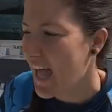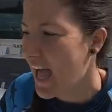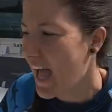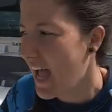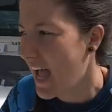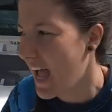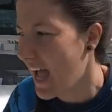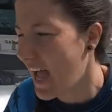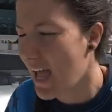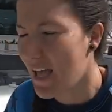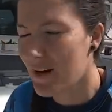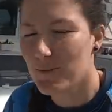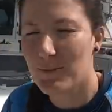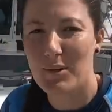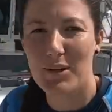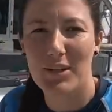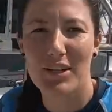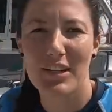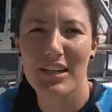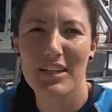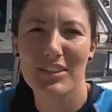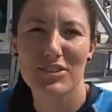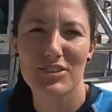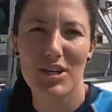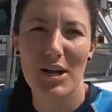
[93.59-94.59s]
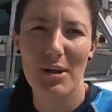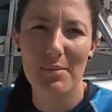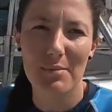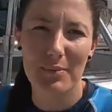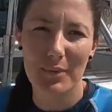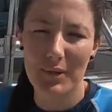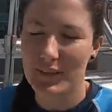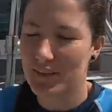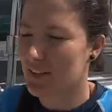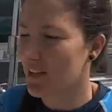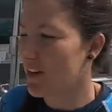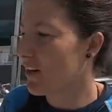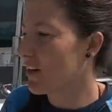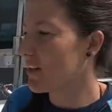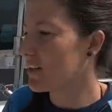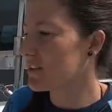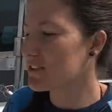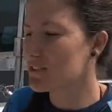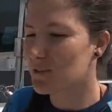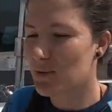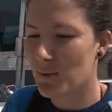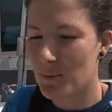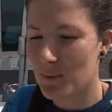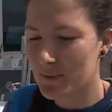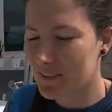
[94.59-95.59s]
and we're gonna jump with our
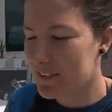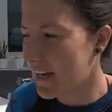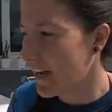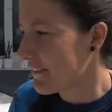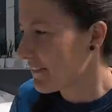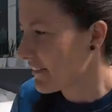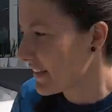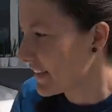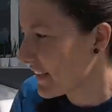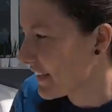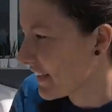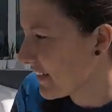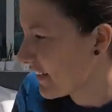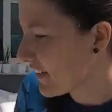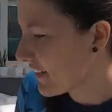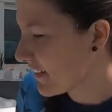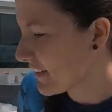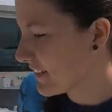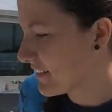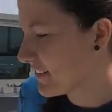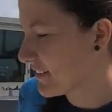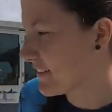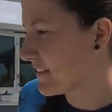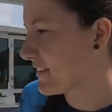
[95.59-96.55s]
scuba diving gear.